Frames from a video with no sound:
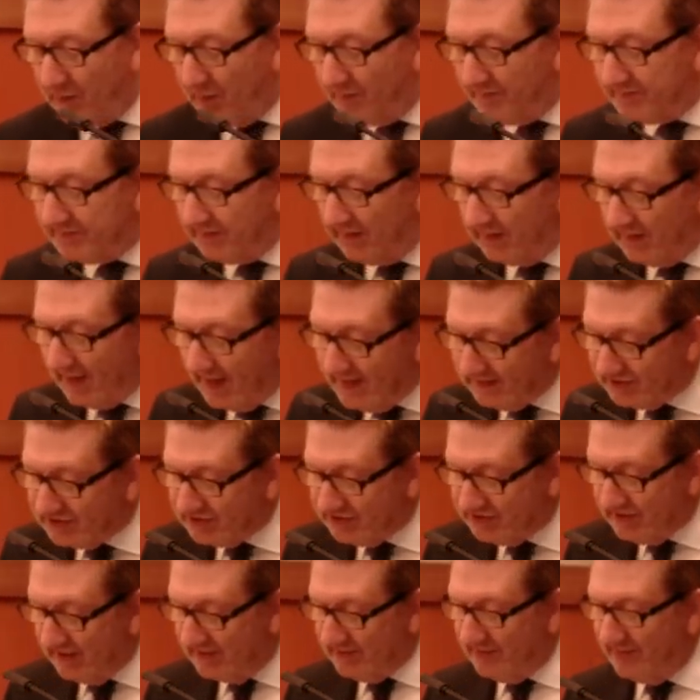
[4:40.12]
over the
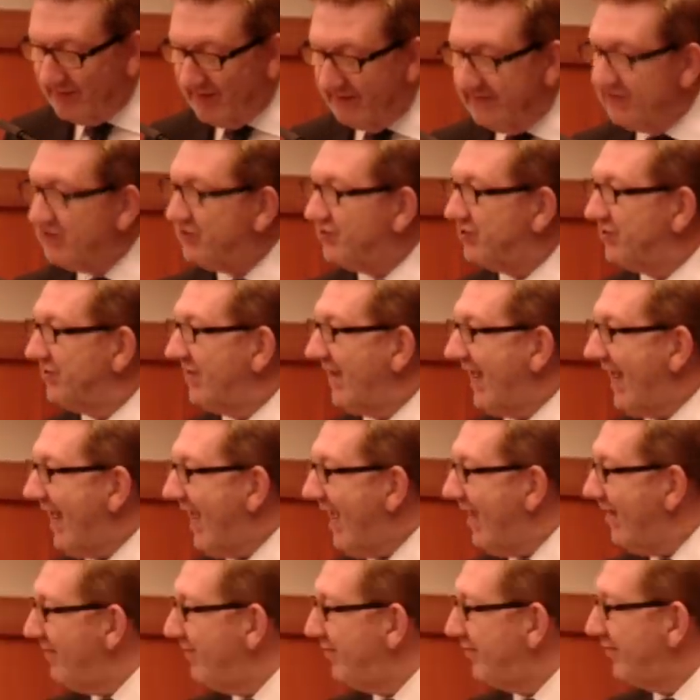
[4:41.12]
last generation,
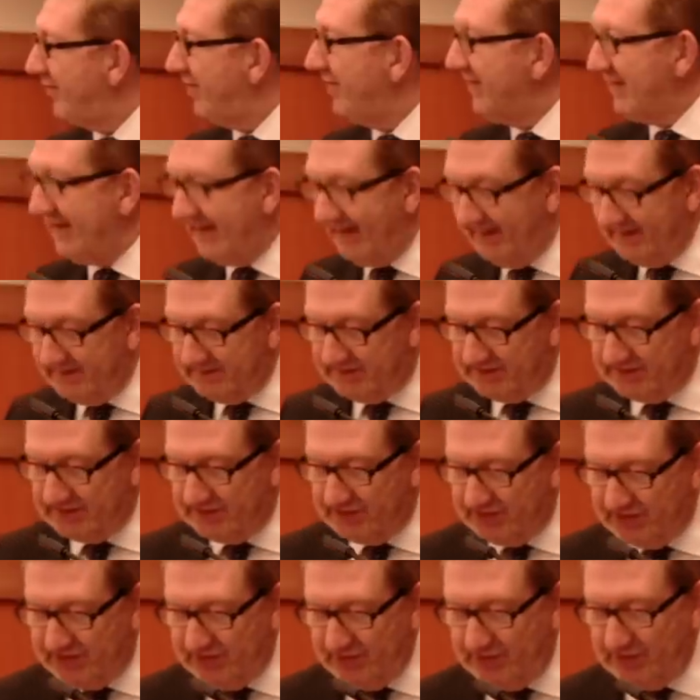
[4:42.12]
every
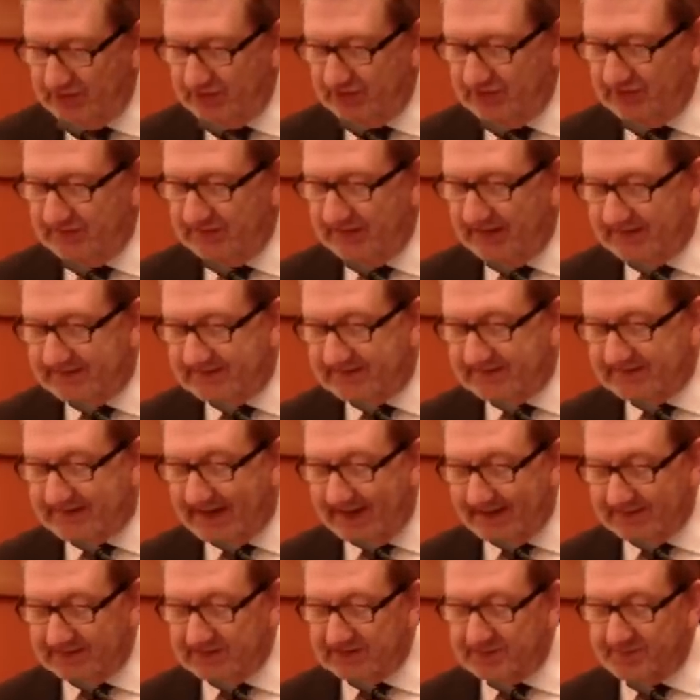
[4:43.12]
institution that
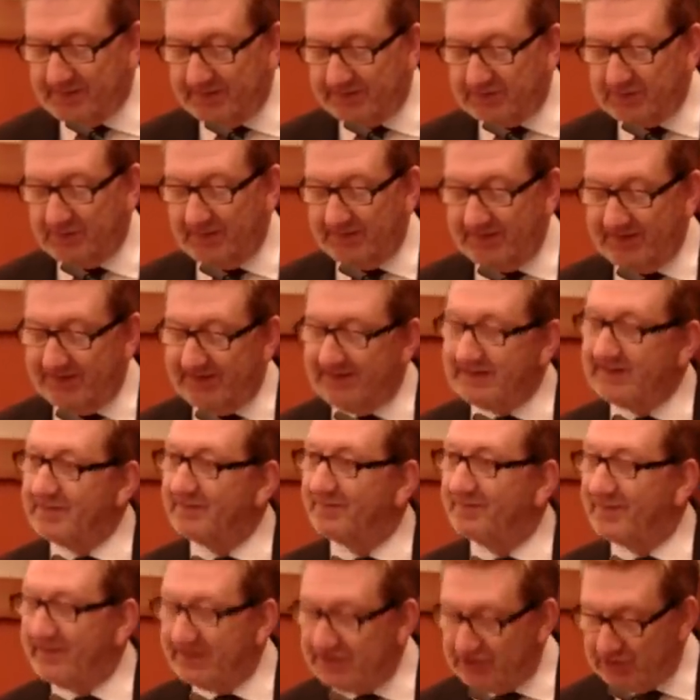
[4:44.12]
stands between the
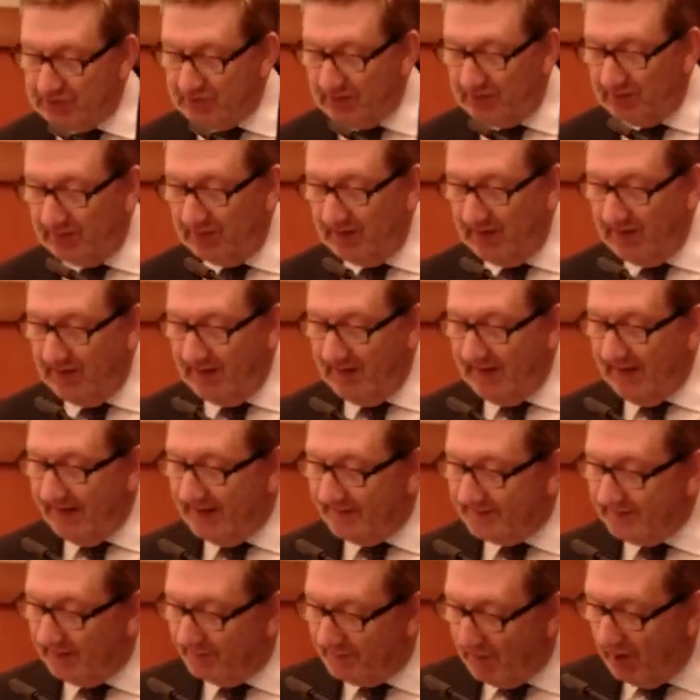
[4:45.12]
individual
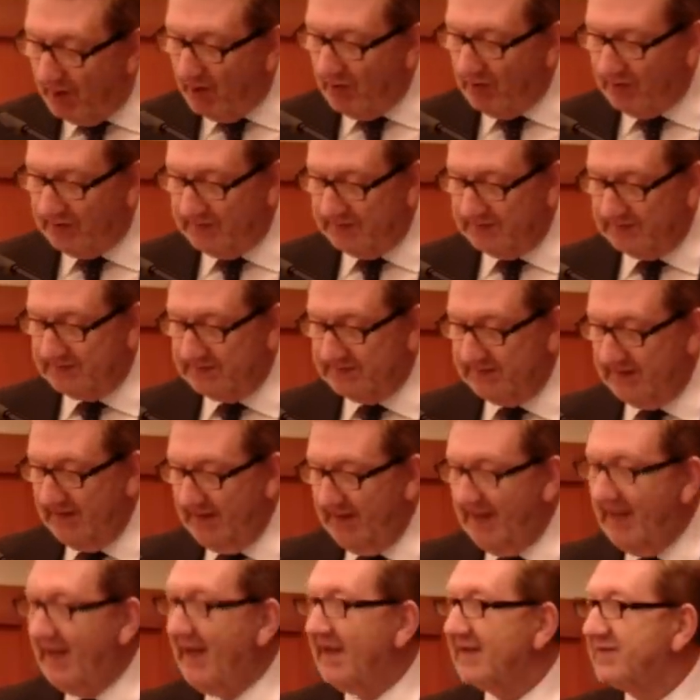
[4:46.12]
and the market
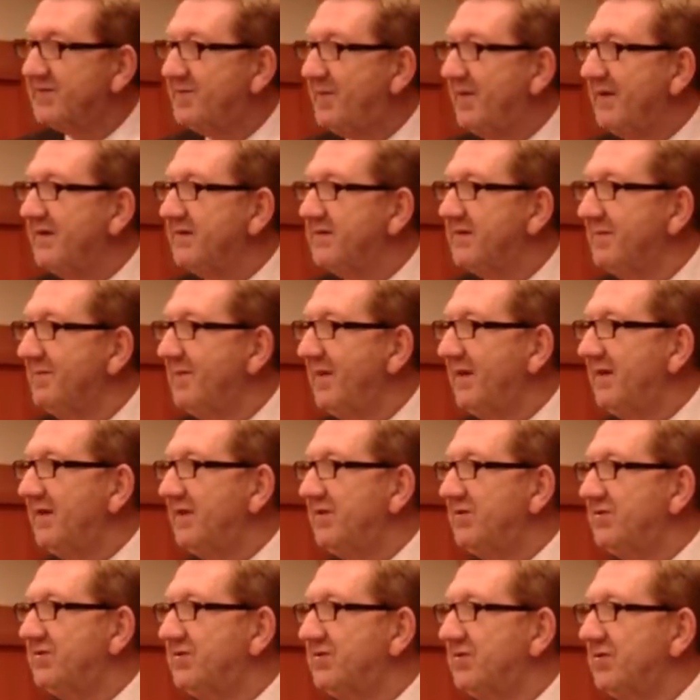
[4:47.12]
has been
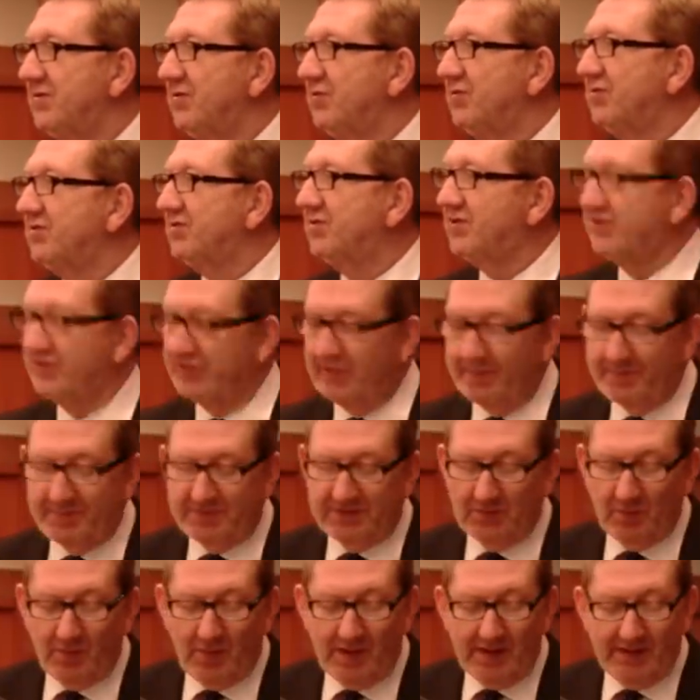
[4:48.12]
diminished or stripped
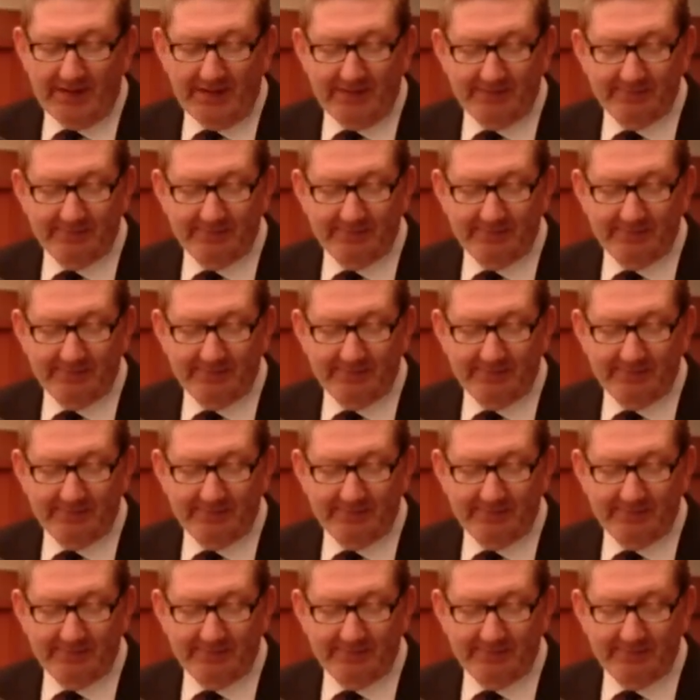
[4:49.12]
away.